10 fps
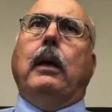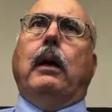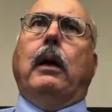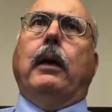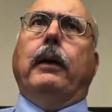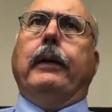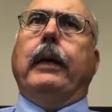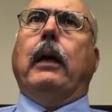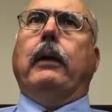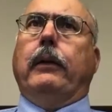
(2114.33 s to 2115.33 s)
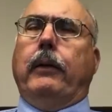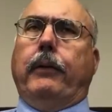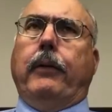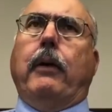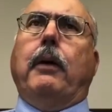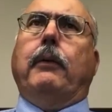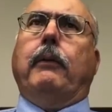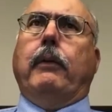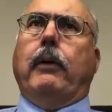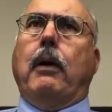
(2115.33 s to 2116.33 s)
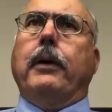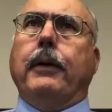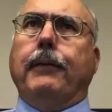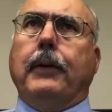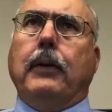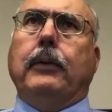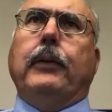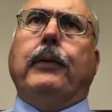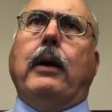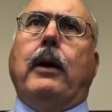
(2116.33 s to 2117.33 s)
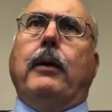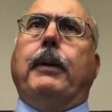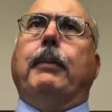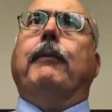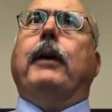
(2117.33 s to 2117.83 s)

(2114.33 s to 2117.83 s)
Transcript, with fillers: Uh, yeah, there, there are there are difficulties in hiring people.